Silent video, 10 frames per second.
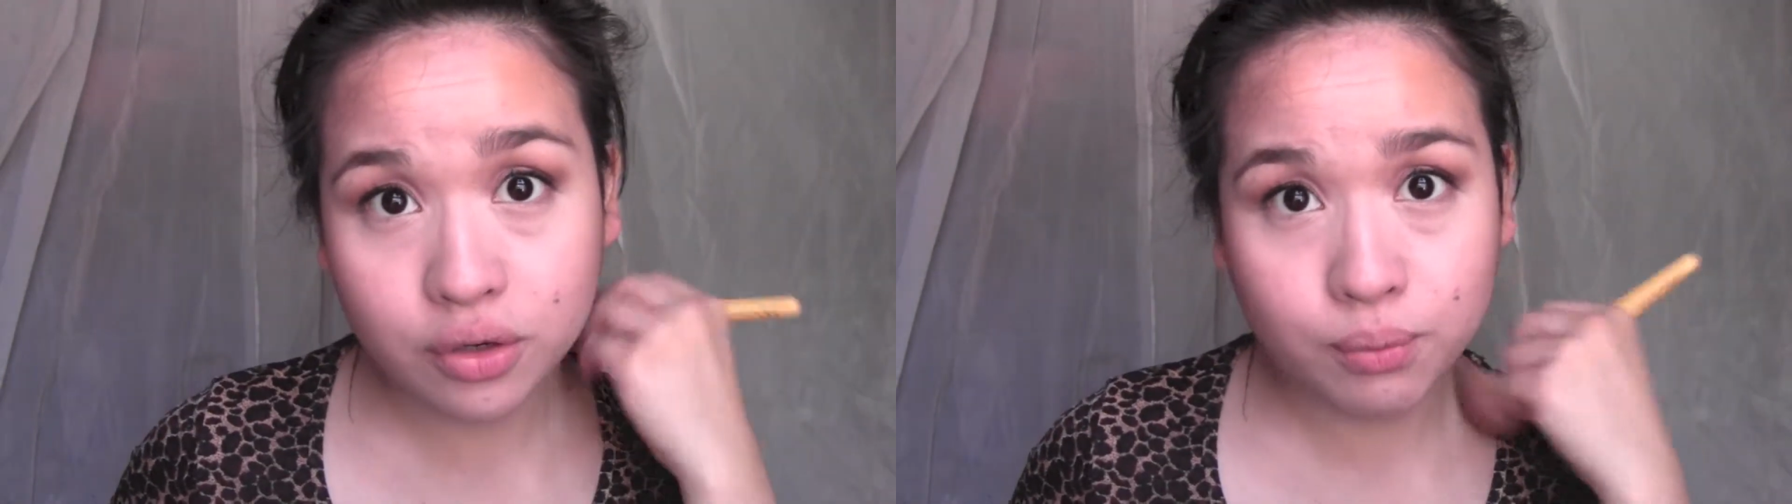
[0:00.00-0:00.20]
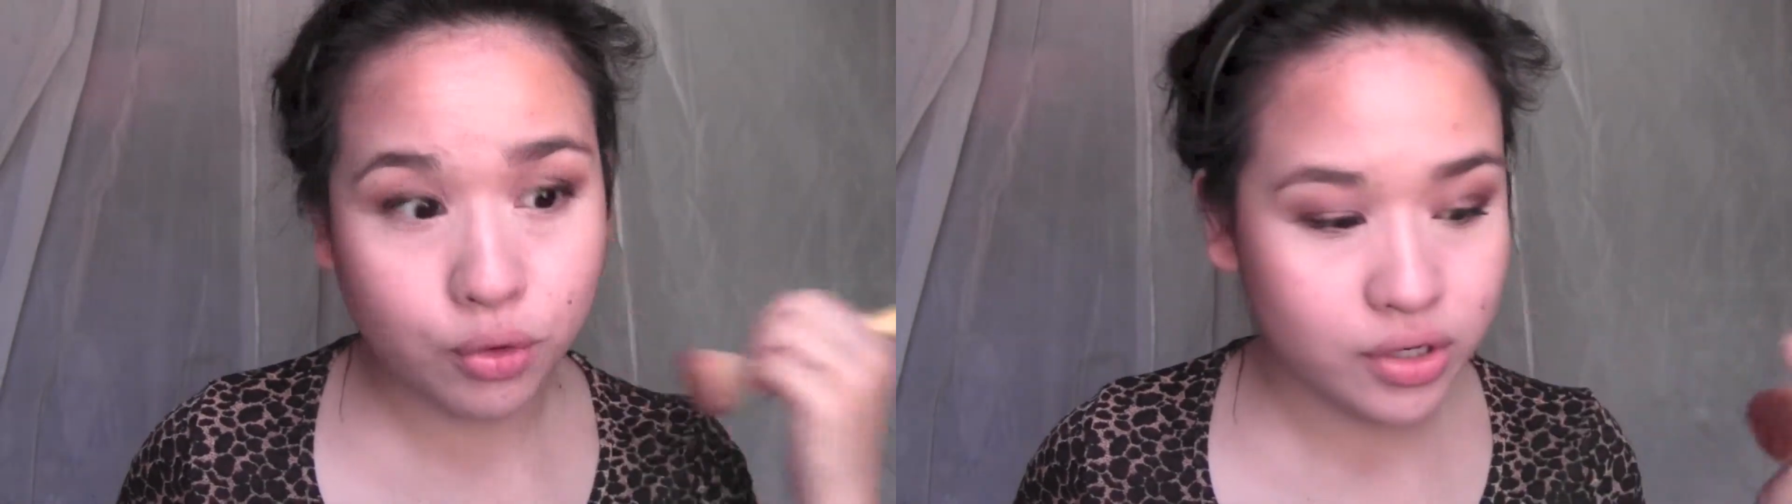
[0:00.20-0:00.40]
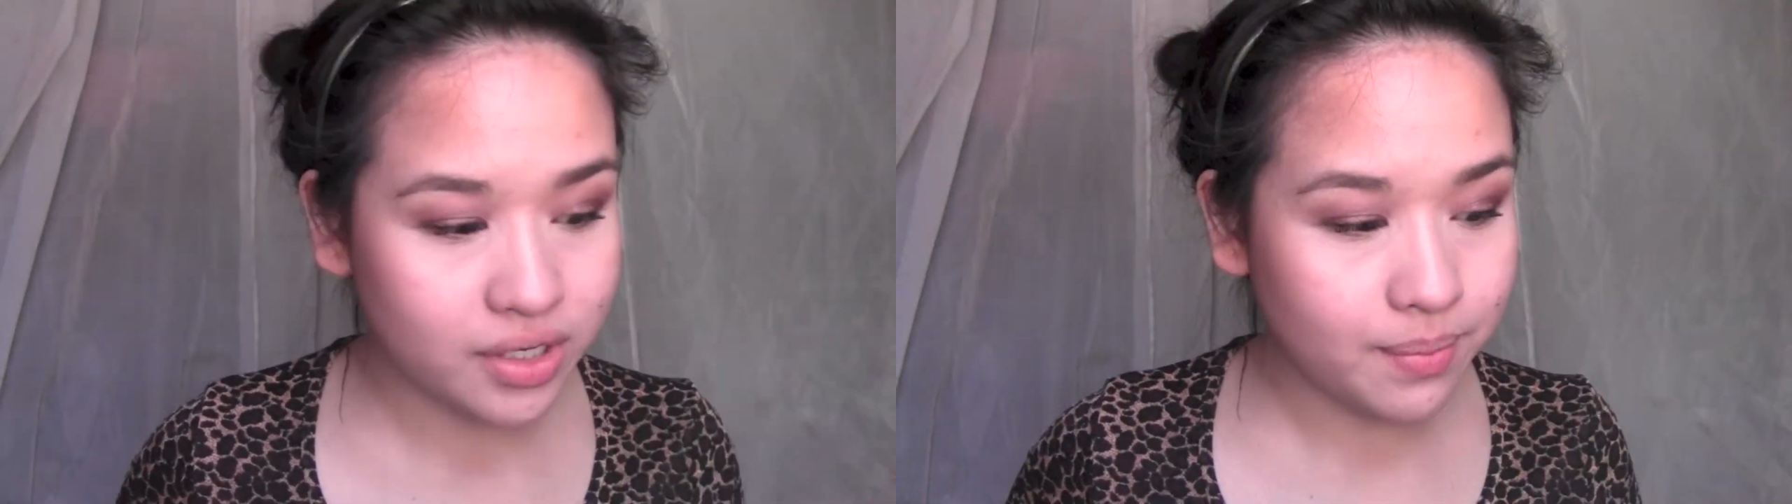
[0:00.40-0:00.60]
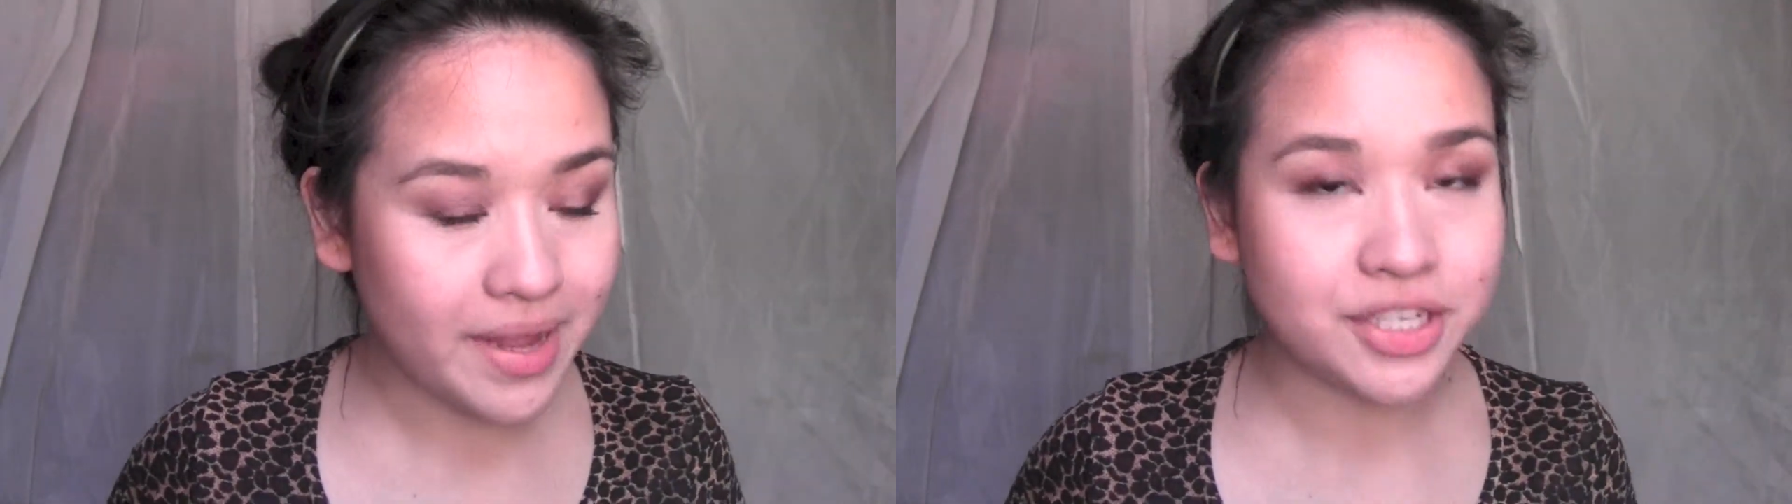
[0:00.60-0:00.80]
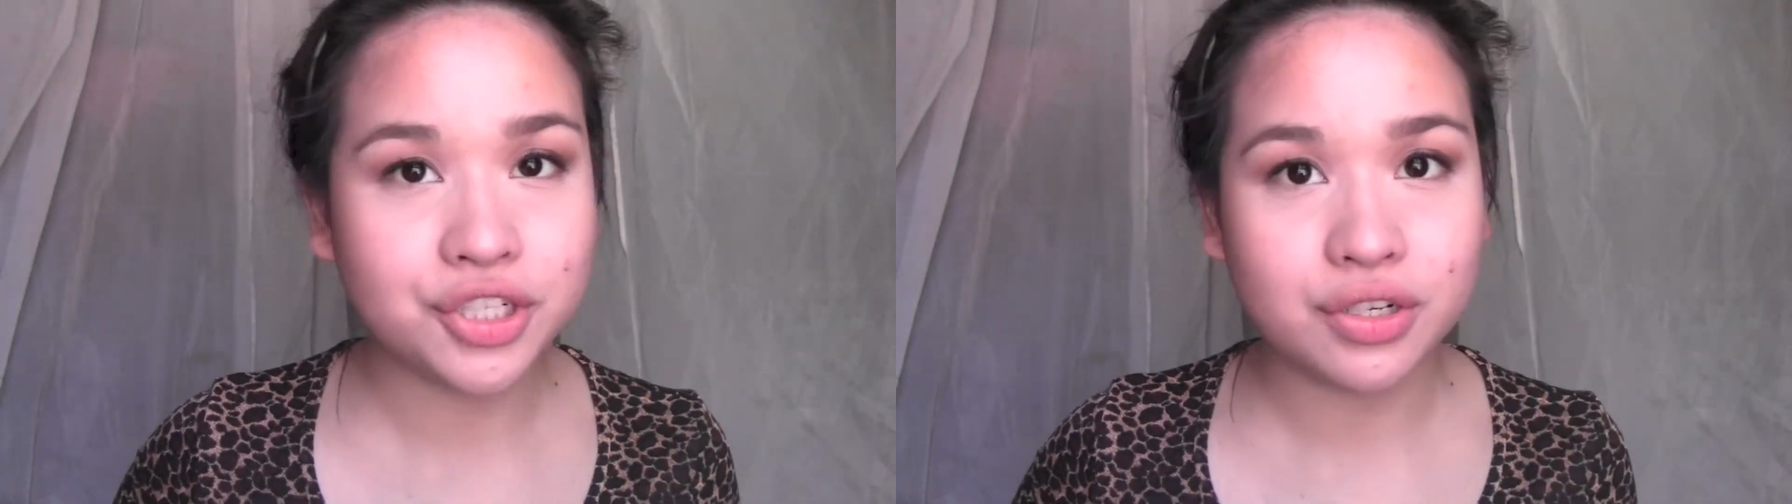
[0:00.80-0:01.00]
look more
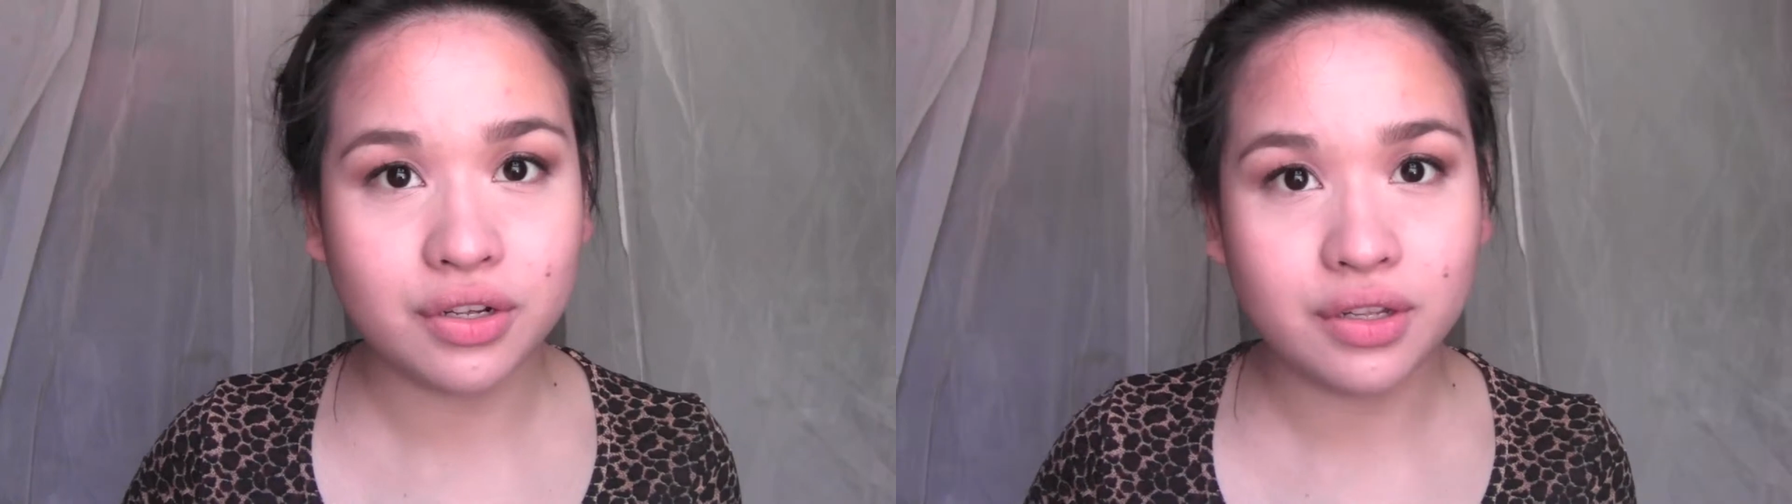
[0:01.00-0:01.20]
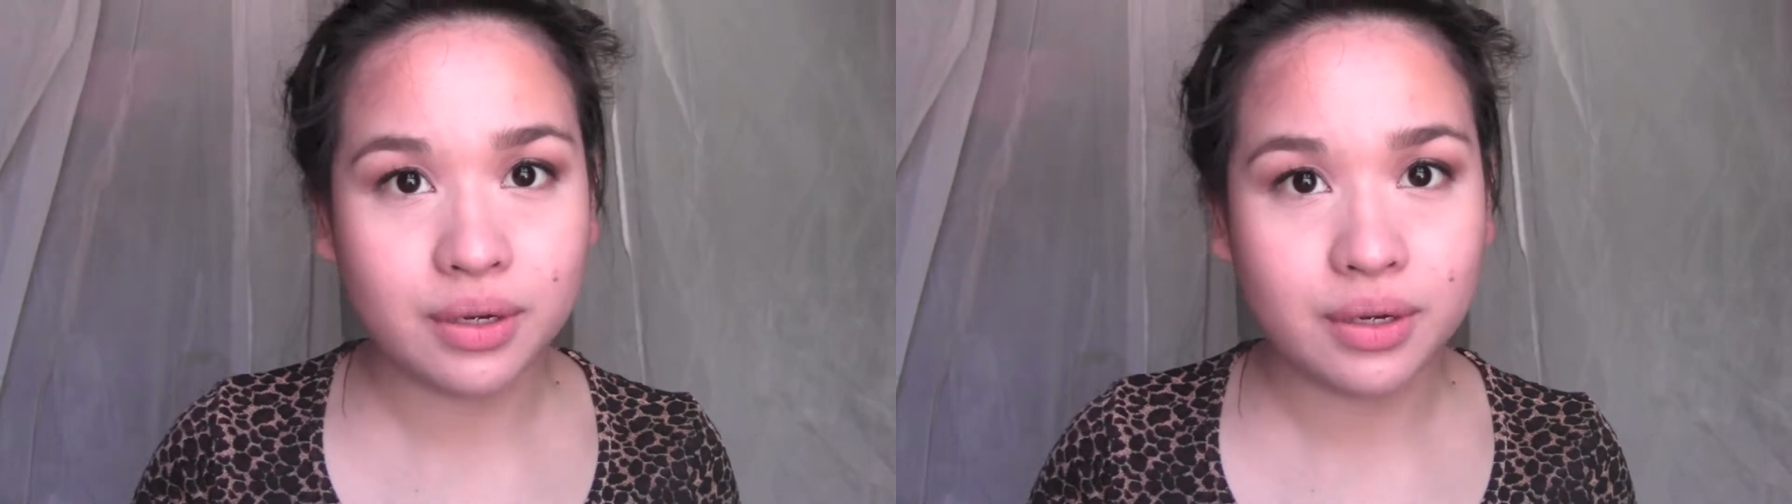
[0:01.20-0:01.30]
dimensional